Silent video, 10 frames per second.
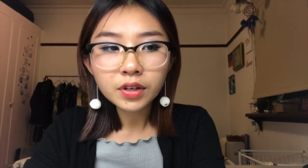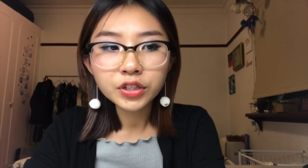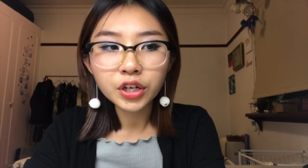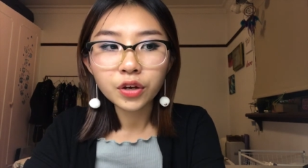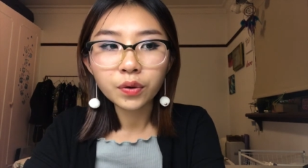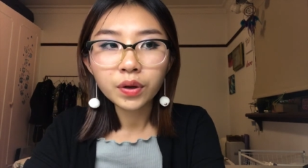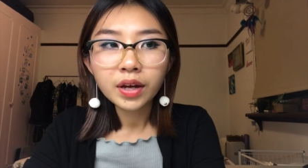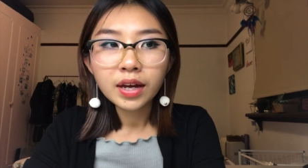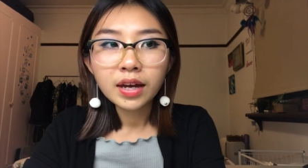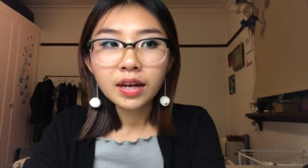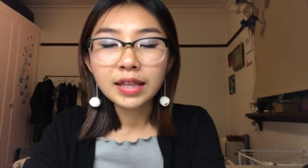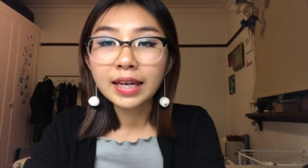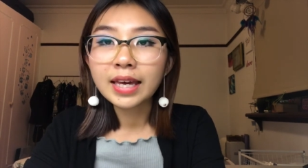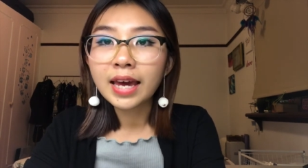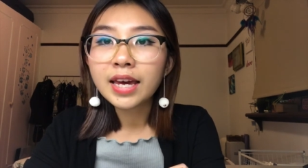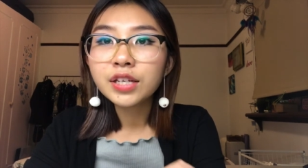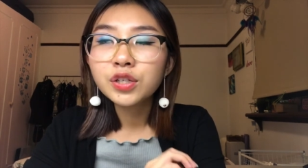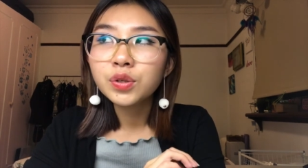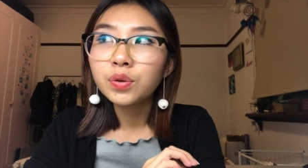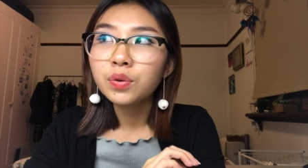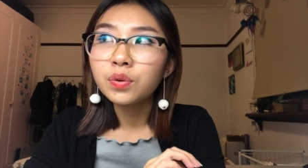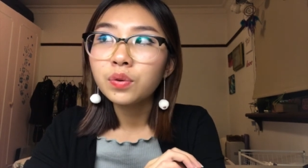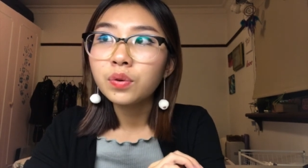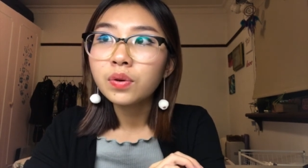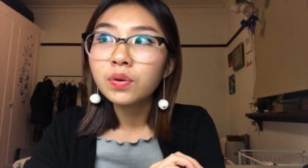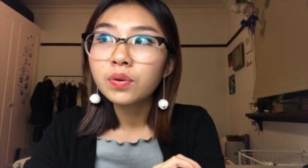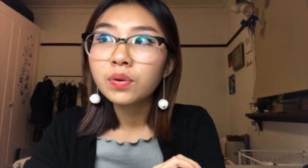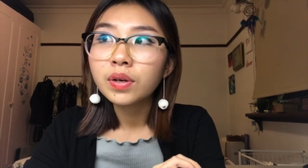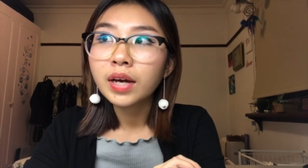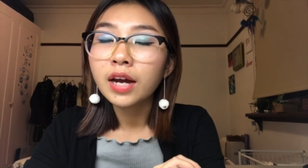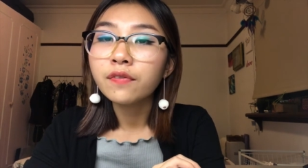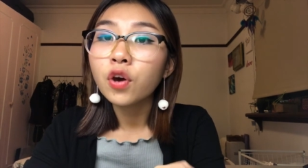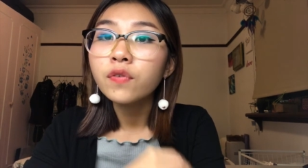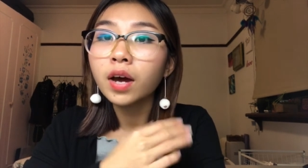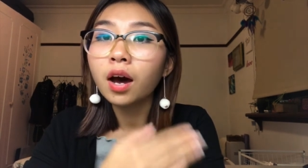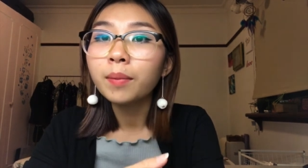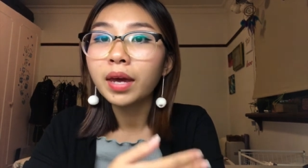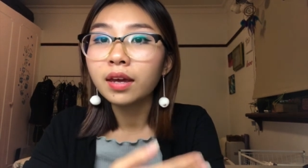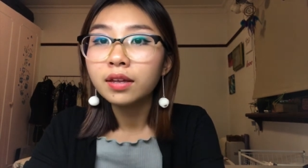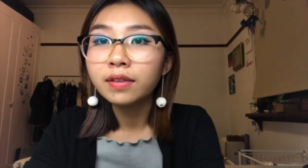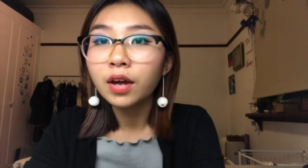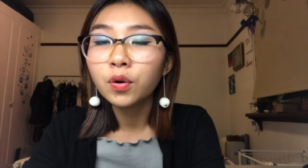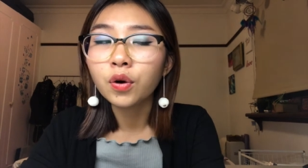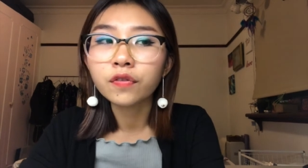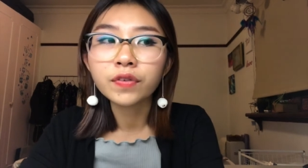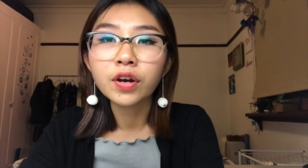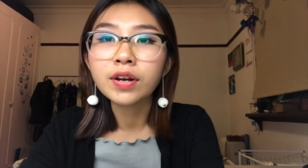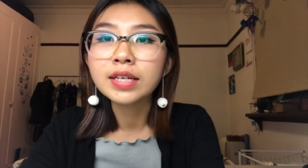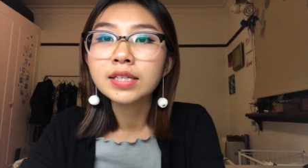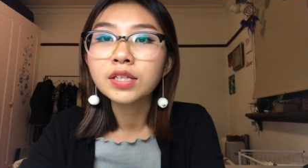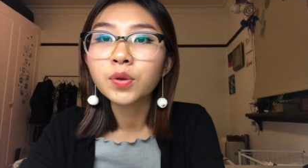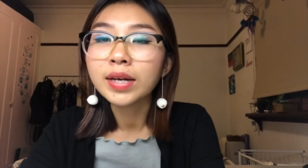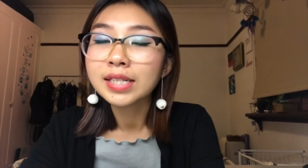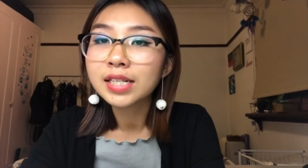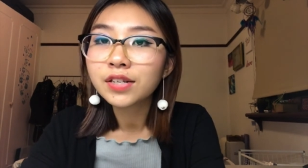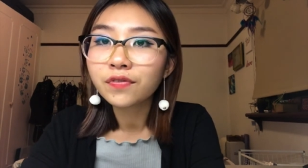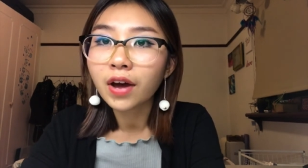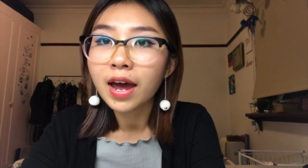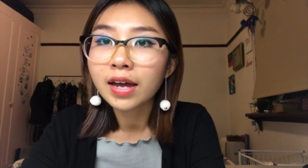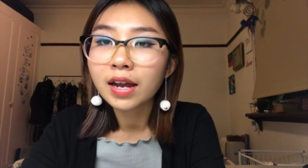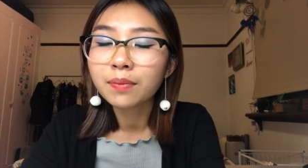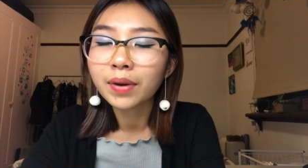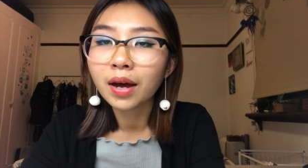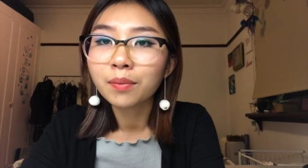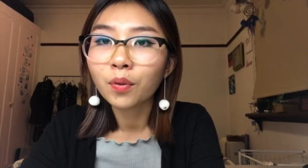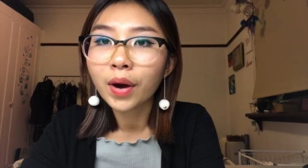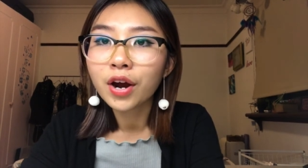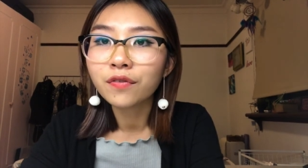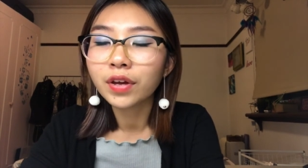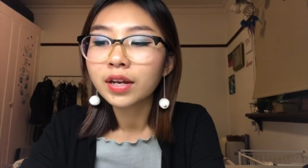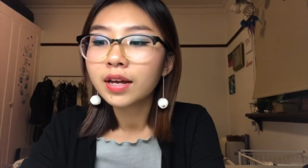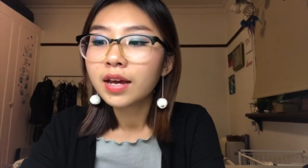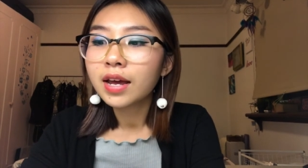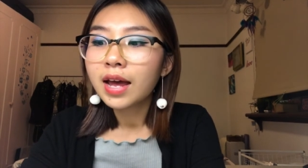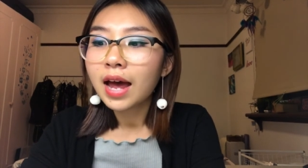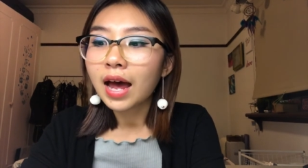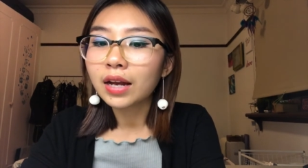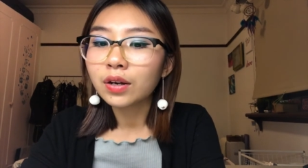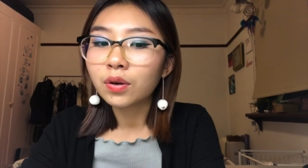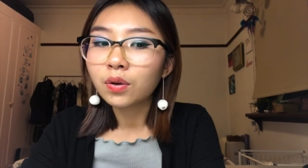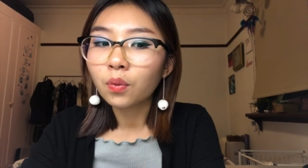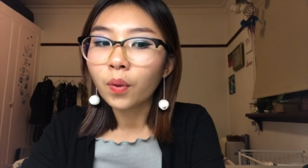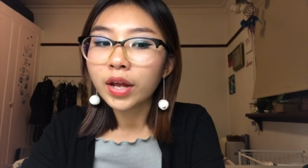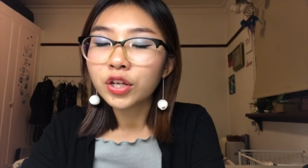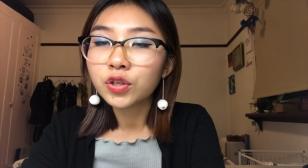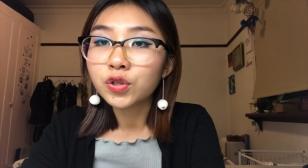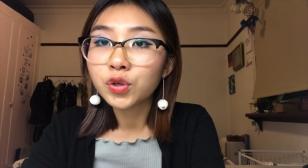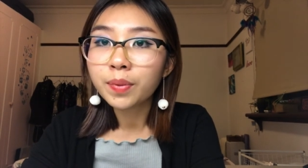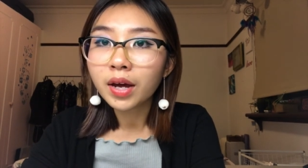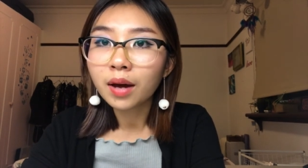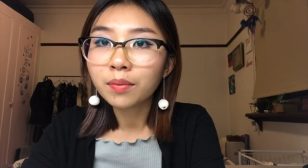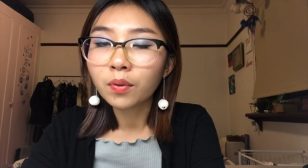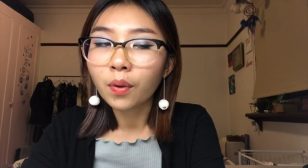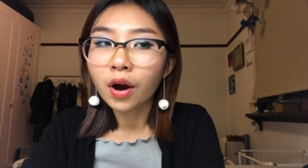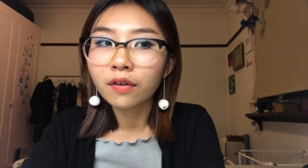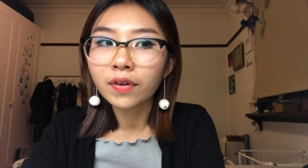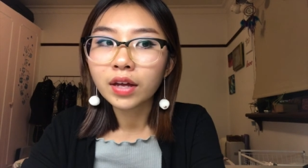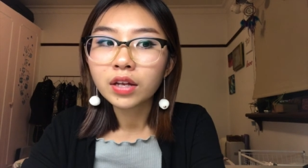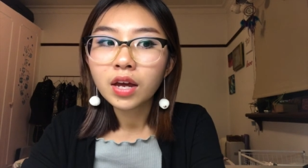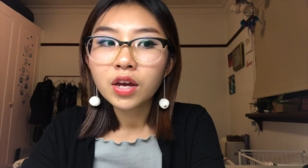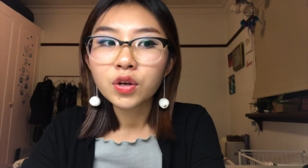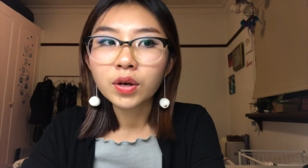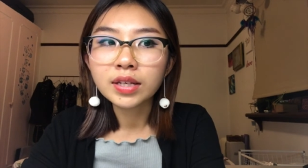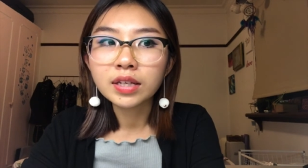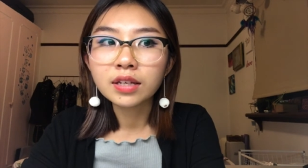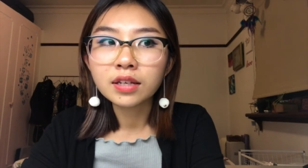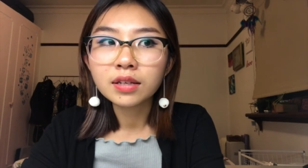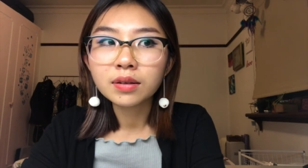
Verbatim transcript: So, the key to kind of overcoming that core fear is to identify it and become aware of it. And when you do become aware of it, you can